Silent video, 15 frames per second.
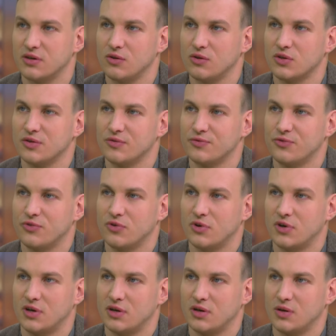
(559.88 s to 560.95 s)
are looking
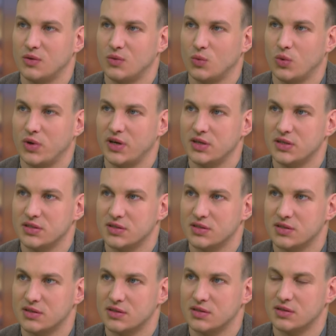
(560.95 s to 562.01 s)
for
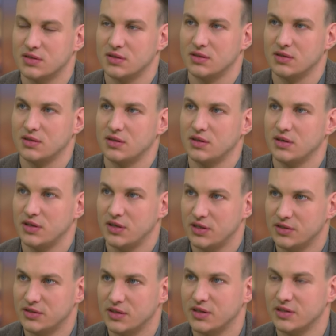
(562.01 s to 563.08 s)
ways uh,
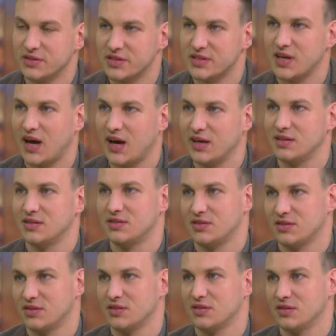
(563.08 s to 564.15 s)
in, inside
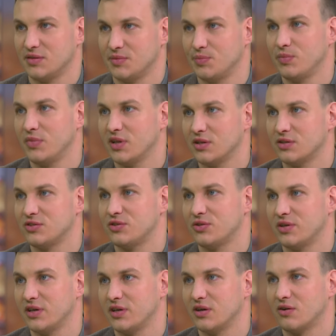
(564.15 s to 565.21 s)
uh,
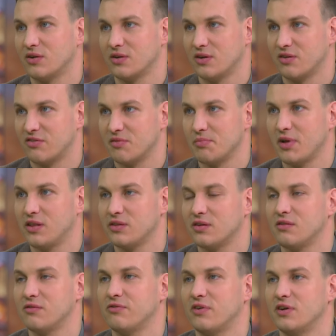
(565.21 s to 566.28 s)
military or
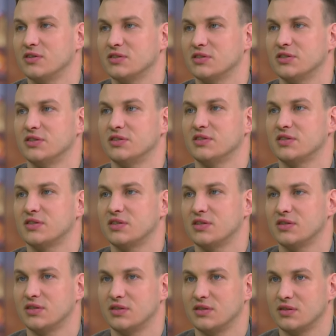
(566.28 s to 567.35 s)
governmental functions
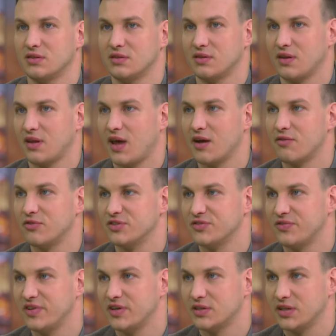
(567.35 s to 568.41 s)
in every
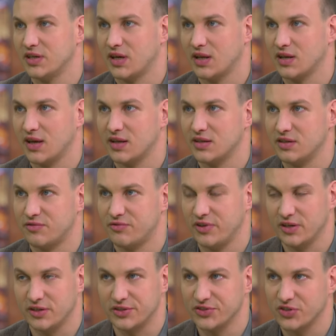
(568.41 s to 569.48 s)
sphere they can get their
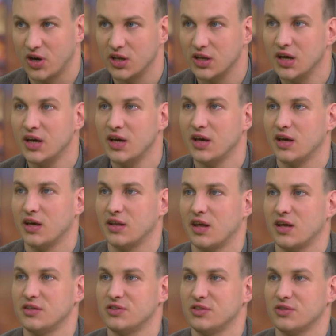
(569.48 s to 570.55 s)
fingers on. And
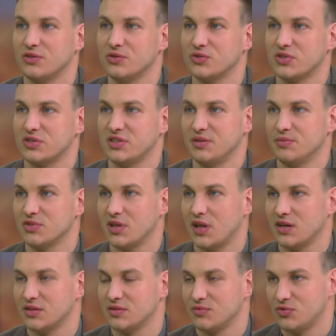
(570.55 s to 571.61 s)
NGOs seems
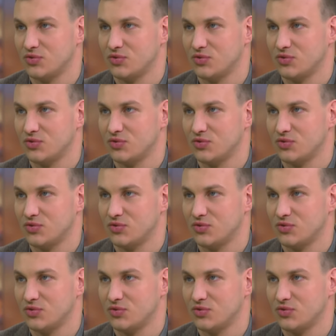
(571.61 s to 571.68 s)
like